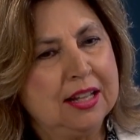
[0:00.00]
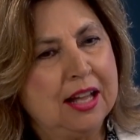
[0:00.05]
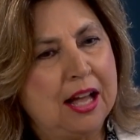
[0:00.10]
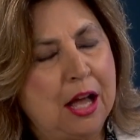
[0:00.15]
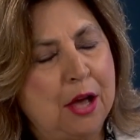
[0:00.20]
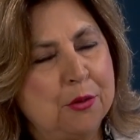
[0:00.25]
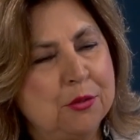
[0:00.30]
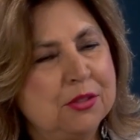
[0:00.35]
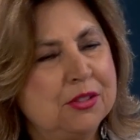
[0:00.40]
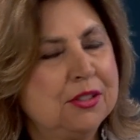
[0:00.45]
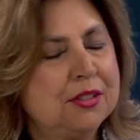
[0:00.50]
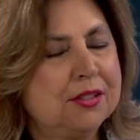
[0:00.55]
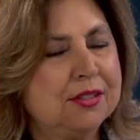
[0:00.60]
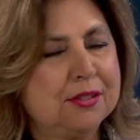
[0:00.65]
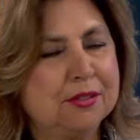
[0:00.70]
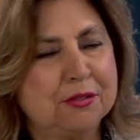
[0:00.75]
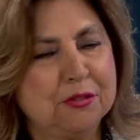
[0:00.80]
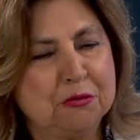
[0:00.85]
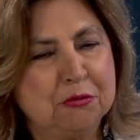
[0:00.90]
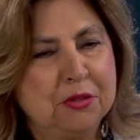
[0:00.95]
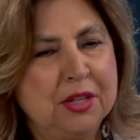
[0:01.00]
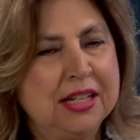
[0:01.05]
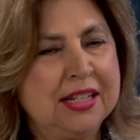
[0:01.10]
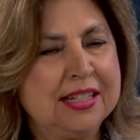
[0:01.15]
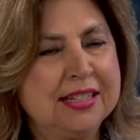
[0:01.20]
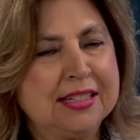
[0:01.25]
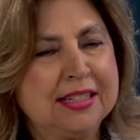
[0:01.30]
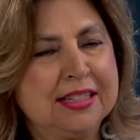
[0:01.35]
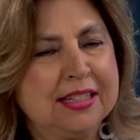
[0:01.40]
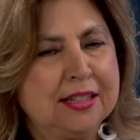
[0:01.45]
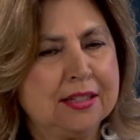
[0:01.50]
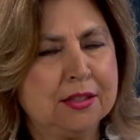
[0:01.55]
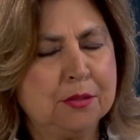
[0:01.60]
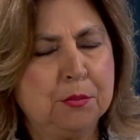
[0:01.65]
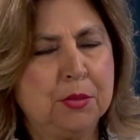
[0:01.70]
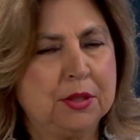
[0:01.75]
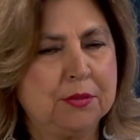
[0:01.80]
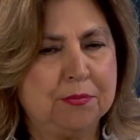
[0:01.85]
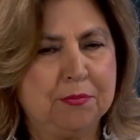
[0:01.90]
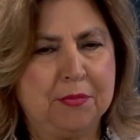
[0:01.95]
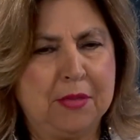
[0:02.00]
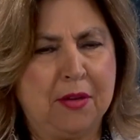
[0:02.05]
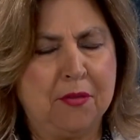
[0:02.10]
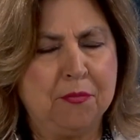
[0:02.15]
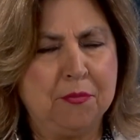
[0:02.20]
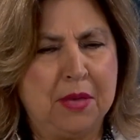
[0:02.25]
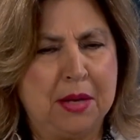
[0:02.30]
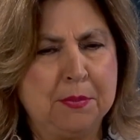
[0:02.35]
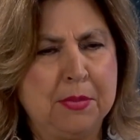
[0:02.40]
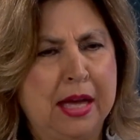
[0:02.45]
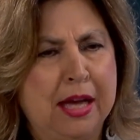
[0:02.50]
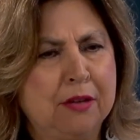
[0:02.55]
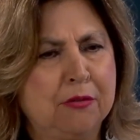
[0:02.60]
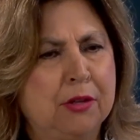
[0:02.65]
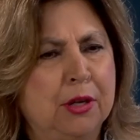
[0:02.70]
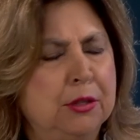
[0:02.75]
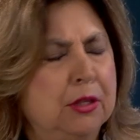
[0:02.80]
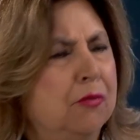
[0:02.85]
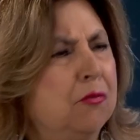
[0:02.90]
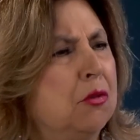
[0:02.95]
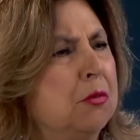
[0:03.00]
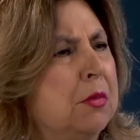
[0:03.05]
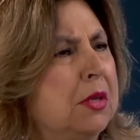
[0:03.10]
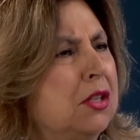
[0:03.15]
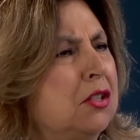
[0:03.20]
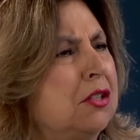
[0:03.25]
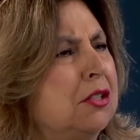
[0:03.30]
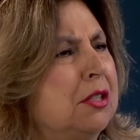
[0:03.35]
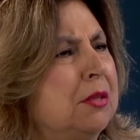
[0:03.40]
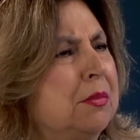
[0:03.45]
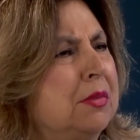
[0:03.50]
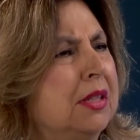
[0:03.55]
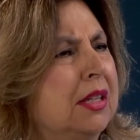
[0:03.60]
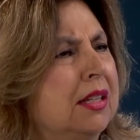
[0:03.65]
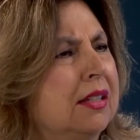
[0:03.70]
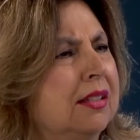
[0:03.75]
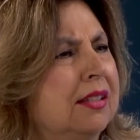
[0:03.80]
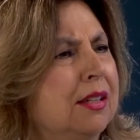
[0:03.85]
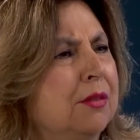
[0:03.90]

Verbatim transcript: I was just reading to get a little bit of my background information updated.